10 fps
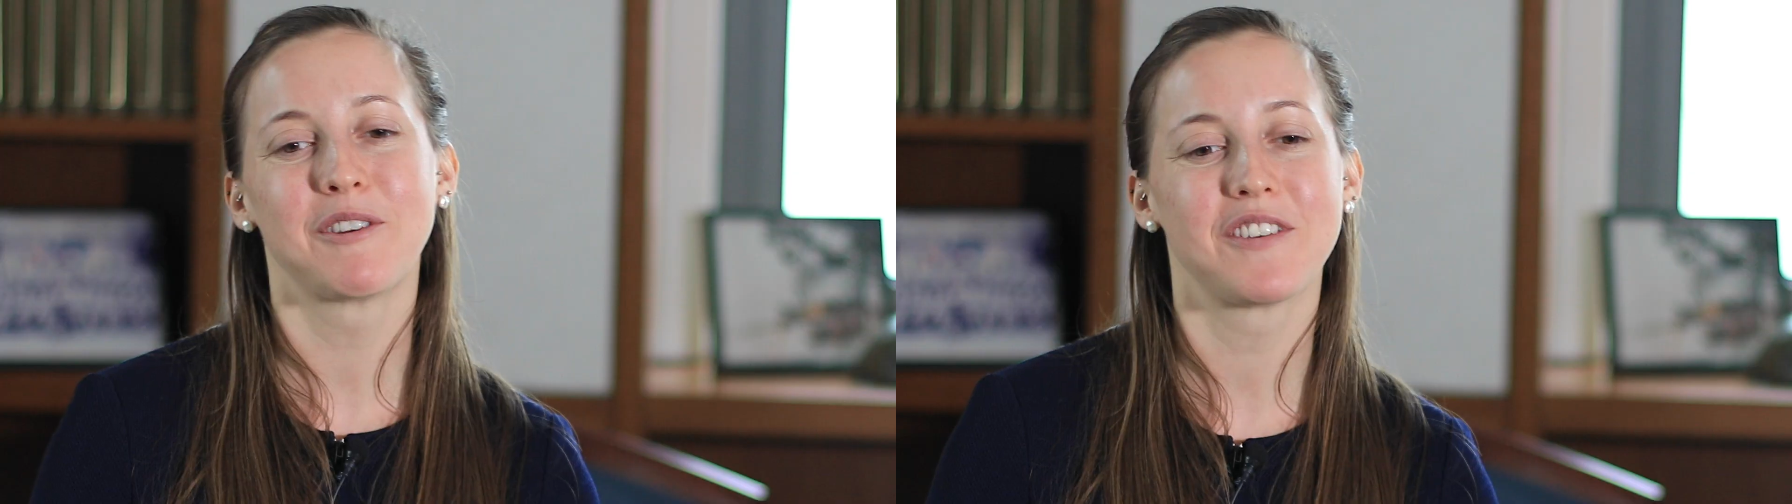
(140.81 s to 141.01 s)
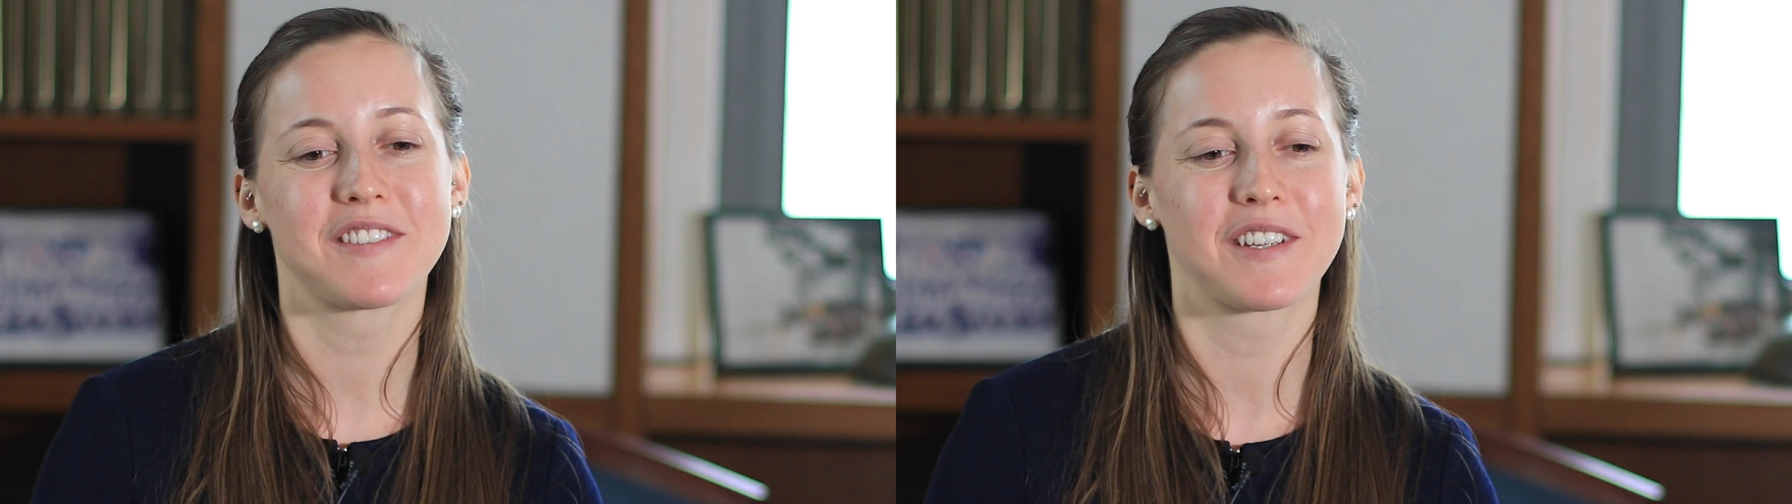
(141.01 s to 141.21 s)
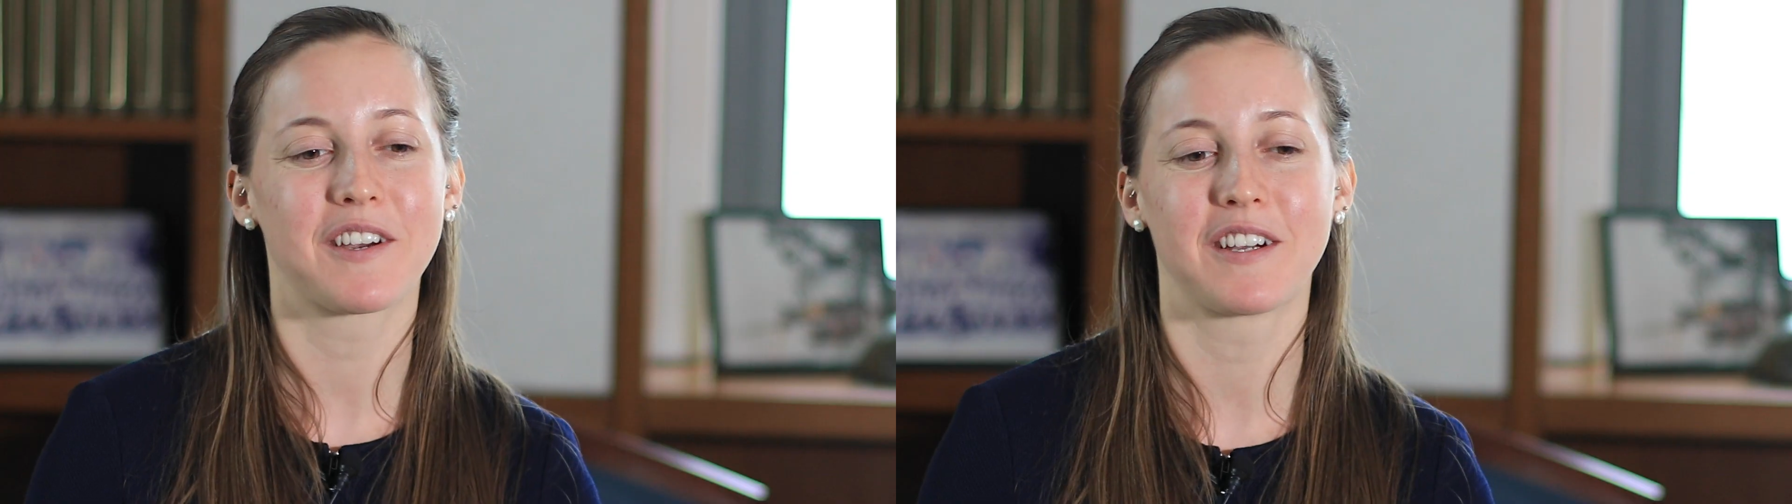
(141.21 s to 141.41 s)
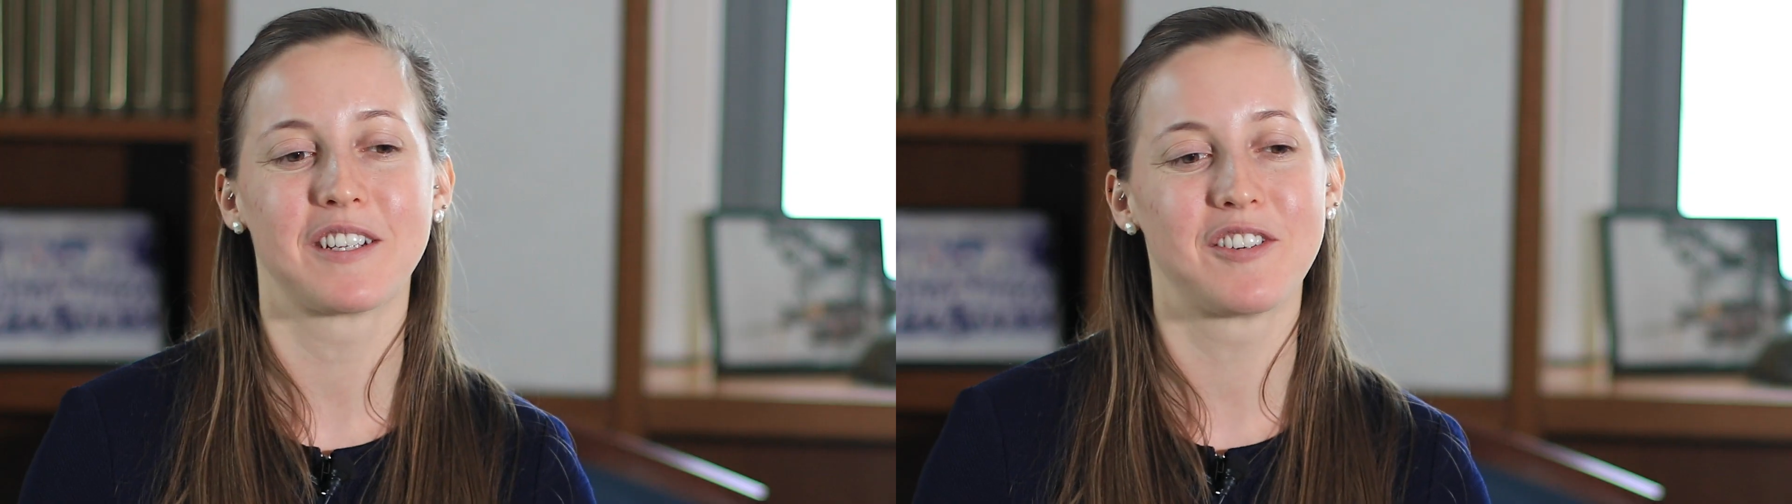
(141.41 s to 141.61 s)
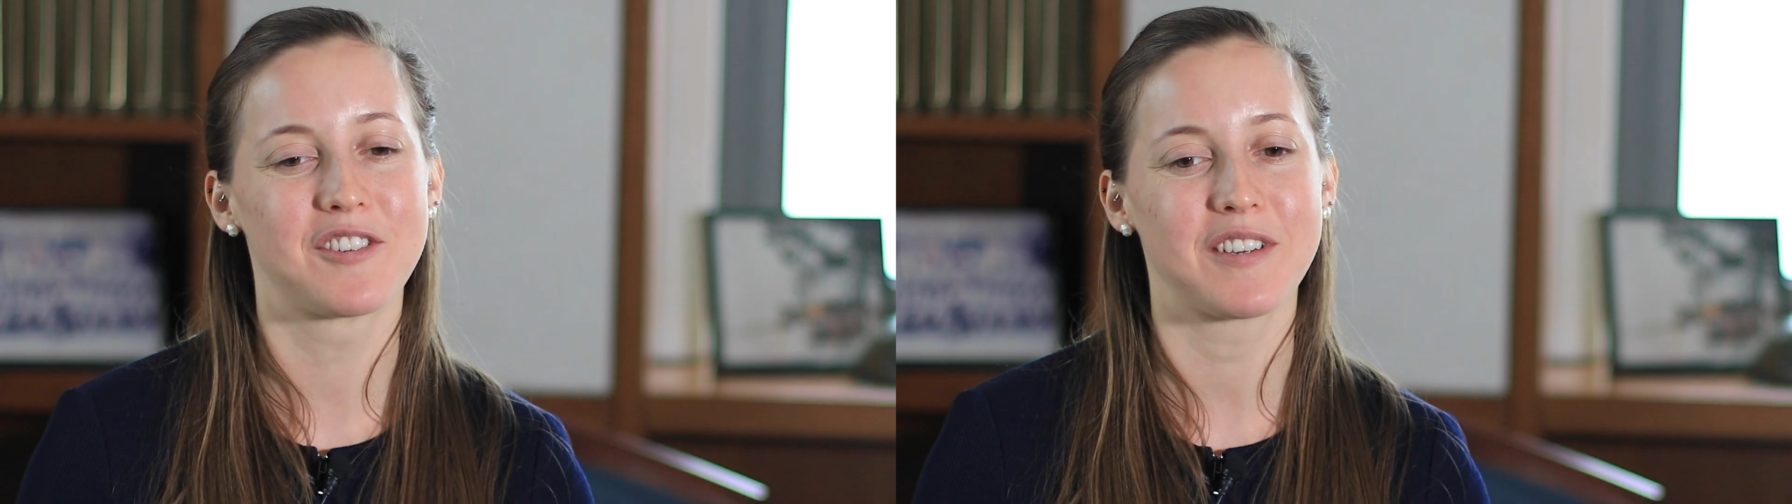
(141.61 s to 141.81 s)
would just
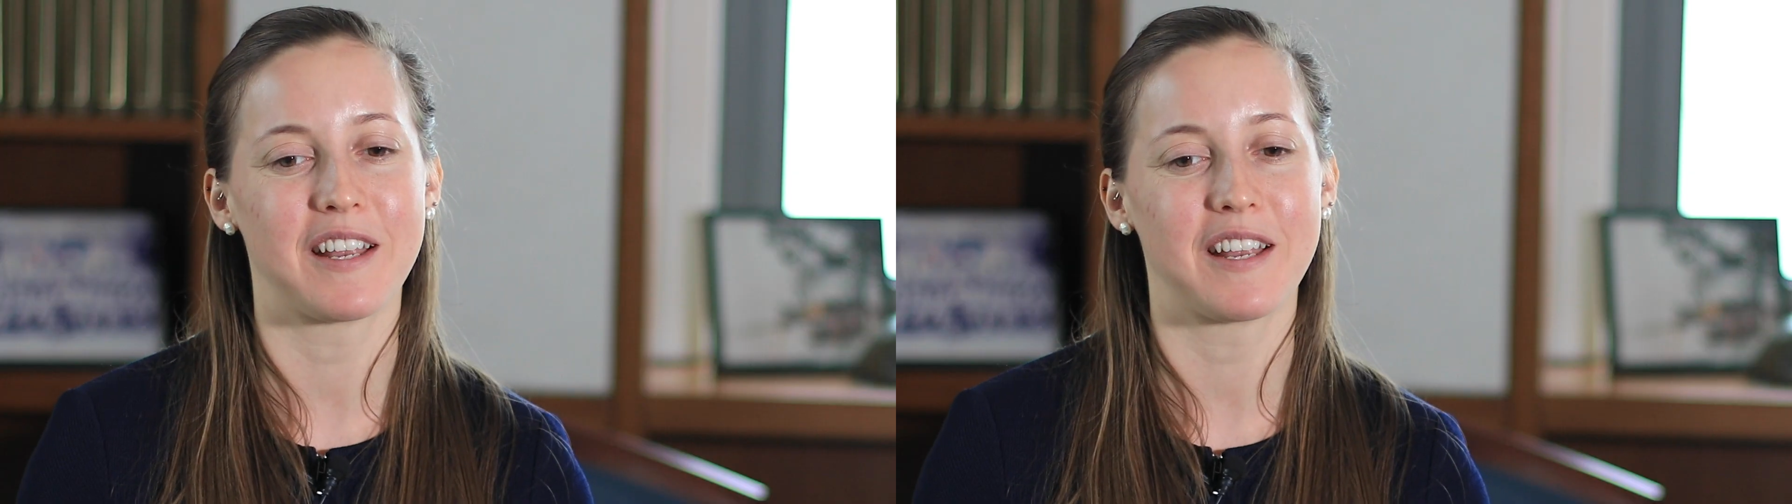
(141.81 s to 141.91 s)
encourage